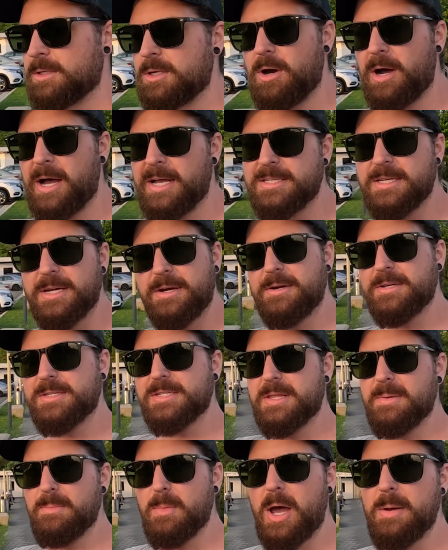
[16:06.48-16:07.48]
Guys, here
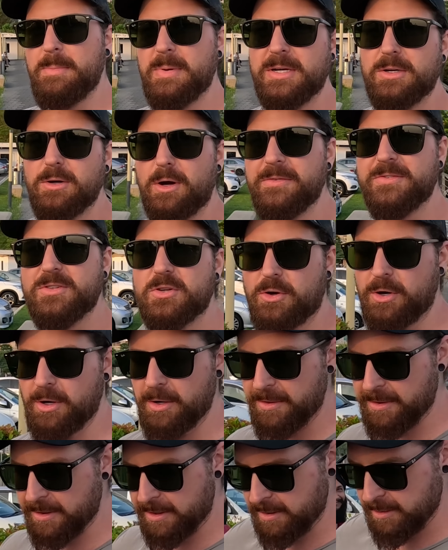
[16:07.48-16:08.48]
is the moment of
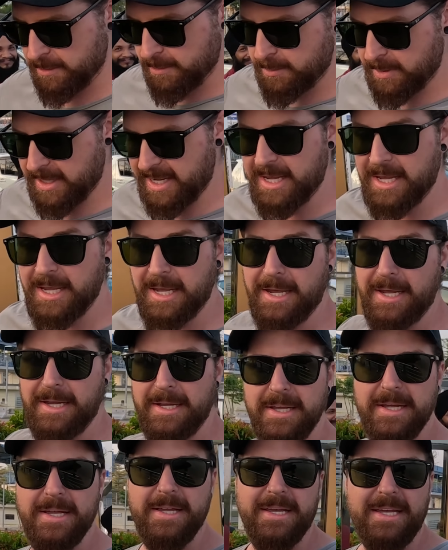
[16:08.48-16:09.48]
truth. We're here
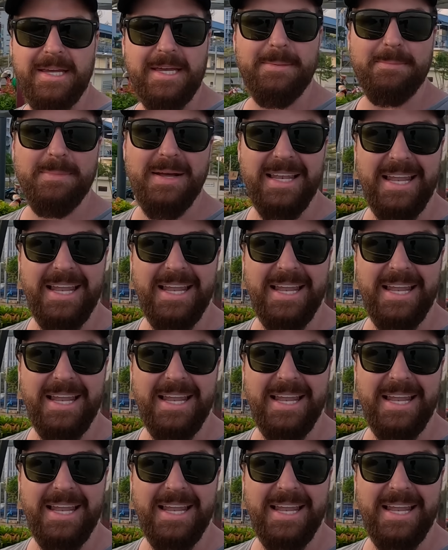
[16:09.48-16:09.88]
in